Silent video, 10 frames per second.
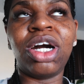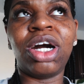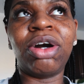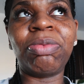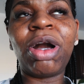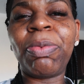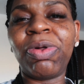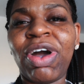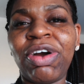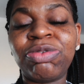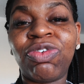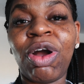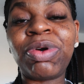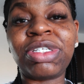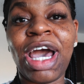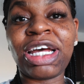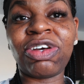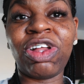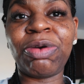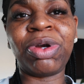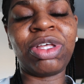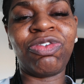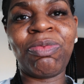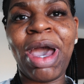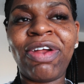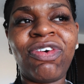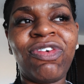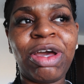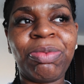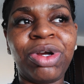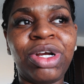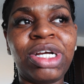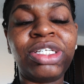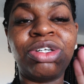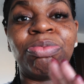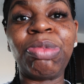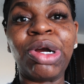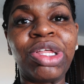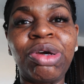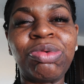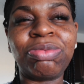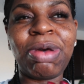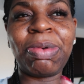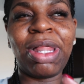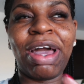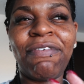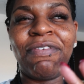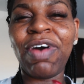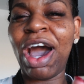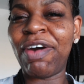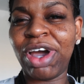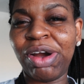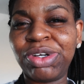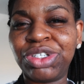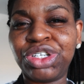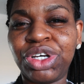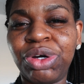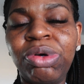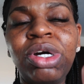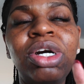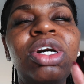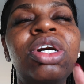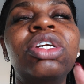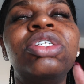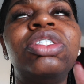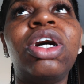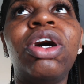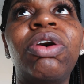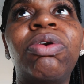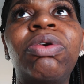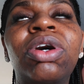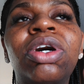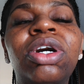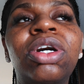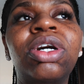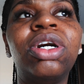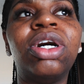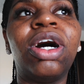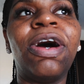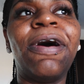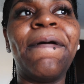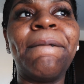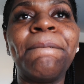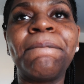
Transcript: a couple of hours before I went to active labor, and then from active labor until birth, it was maybe like 5 hours or so. So, um,